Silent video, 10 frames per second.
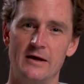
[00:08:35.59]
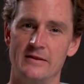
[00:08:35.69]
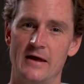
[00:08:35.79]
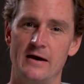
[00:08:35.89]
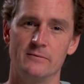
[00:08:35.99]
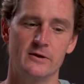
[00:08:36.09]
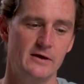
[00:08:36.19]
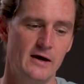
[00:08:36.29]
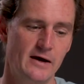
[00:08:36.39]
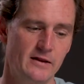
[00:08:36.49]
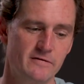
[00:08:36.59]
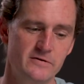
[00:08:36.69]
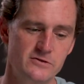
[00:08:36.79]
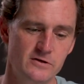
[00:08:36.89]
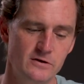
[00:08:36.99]
and that really highly
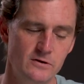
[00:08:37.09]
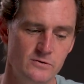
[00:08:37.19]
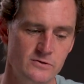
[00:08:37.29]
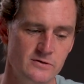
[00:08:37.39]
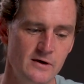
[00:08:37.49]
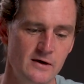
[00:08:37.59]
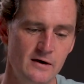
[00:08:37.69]
efficient use